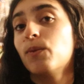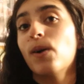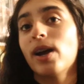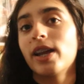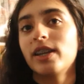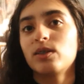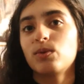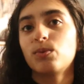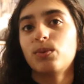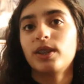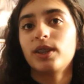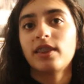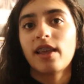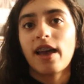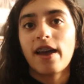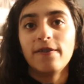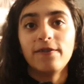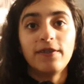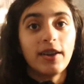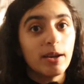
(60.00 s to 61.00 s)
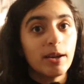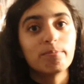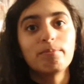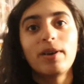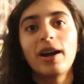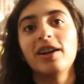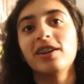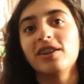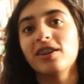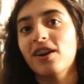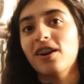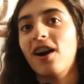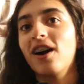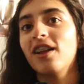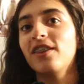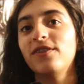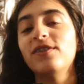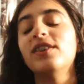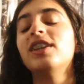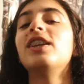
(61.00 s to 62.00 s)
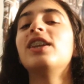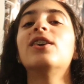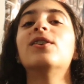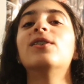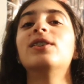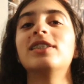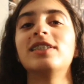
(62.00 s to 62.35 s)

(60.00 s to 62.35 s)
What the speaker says: went with that vampire goth video